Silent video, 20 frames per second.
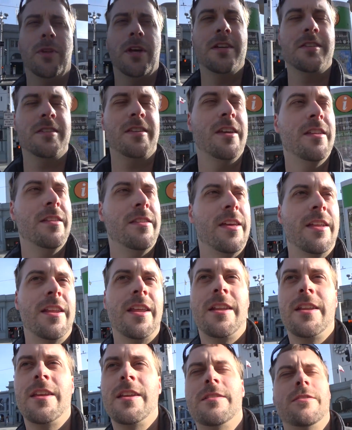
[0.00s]
place than
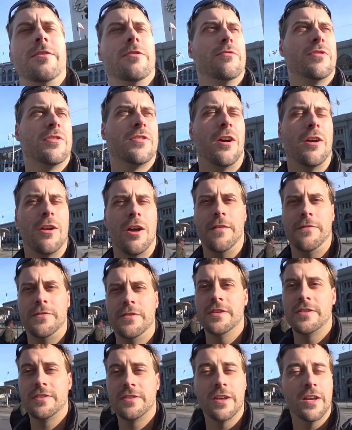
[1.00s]
any to start off
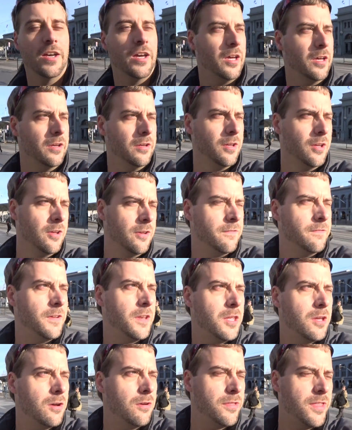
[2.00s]
this uh,
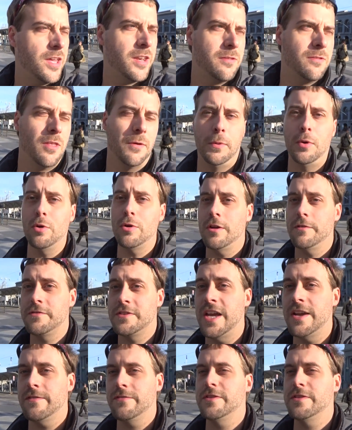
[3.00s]
video than the port of San